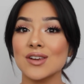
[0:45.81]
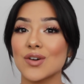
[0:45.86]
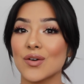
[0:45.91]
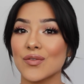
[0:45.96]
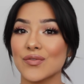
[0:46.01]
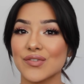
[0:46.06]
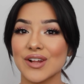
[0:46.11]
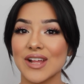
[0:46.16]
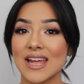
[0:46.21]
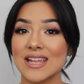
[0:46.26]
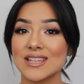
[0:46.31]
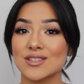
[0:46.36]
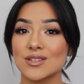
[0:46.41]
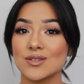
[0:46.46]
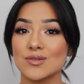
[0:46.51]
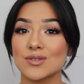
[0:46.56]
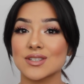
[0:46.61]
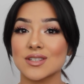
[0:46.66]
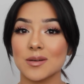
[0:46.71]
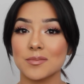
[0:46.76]
Don't forget
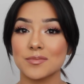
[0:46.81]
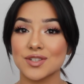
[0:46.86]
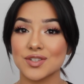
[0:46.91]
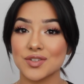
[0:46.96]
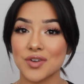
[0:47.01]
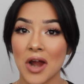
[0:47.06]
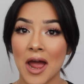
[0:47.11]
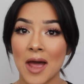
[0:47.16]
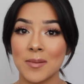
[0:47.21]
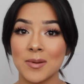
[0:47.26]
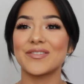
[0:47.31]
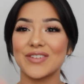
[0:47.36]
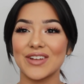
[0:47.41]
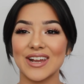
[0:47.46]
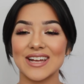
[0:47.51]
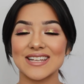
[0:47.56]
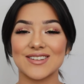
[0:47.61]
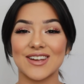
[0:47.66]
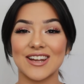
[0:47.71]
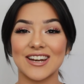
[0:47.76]
to subscribe. If you
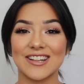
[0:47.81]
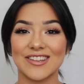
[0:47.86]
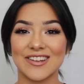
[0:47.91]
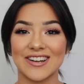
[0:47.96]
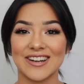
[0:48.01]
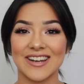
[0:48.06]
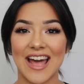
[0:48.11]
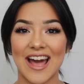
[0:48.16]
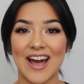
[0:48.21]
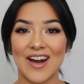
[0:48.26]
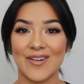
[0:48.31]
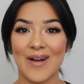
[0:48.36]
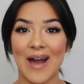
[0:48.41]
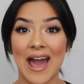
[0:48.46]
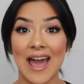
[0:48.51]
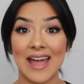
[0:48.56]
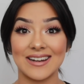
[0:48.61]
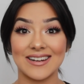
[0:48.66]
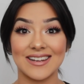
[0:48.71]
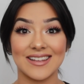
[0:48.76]
guys want to learn how
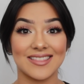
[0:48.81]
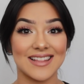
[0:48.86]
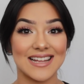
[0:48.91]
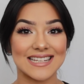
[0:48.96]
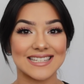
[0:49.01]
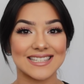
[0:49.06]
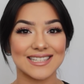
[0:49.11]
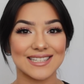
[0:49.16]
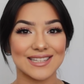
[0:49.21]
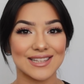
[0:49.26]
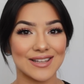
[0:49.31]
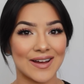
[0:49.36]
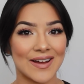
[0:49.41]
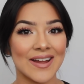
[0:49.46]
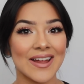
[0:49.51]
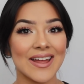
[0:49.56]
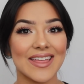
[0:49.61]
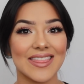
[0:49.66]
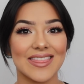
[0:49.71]
I did this look,